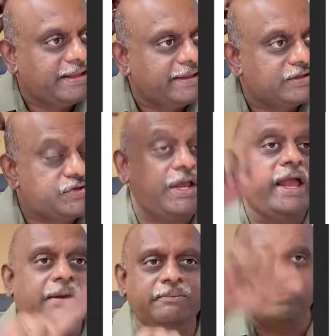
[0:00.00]

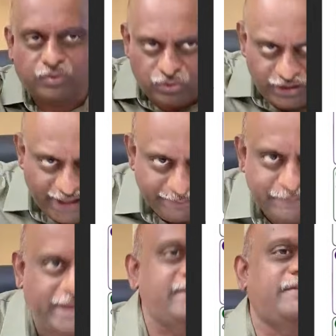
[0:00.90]
Same rule
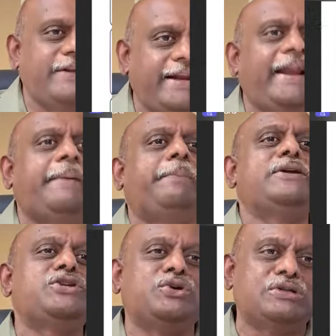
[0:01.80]
applies even in NEET
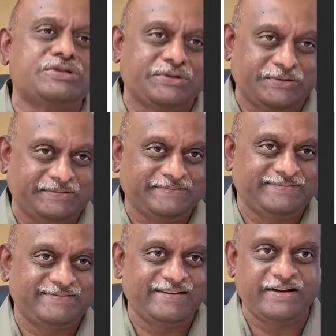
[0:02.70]
PG also,
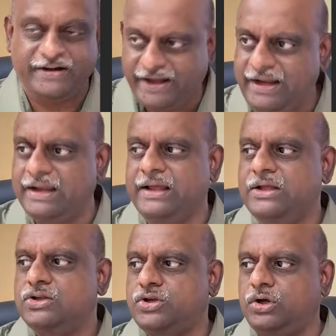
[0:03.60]
right?
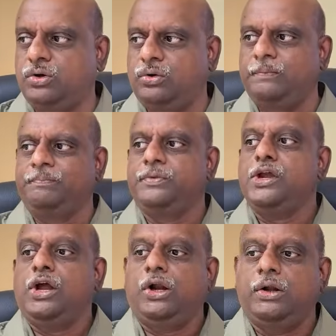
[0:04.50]
So,
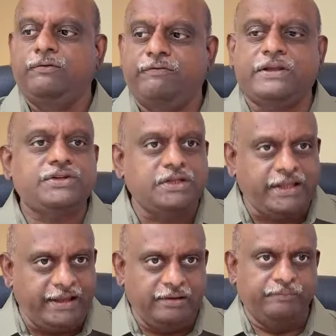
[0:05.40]
first
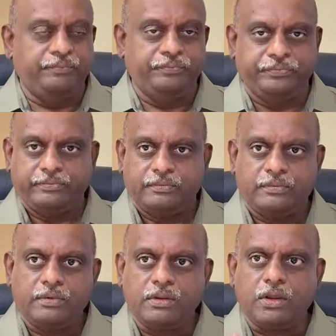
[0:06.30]
thing,
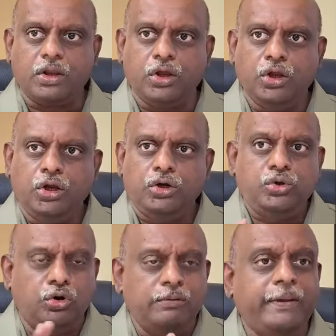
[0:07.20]

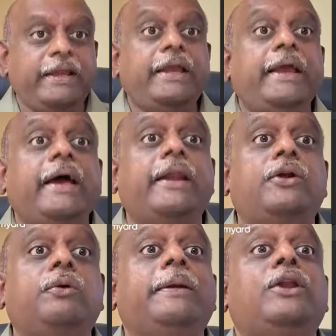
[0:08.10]
don't be eager
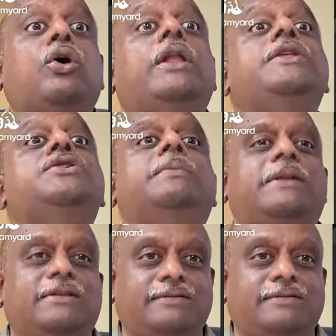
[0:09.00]
to be knowledgeable.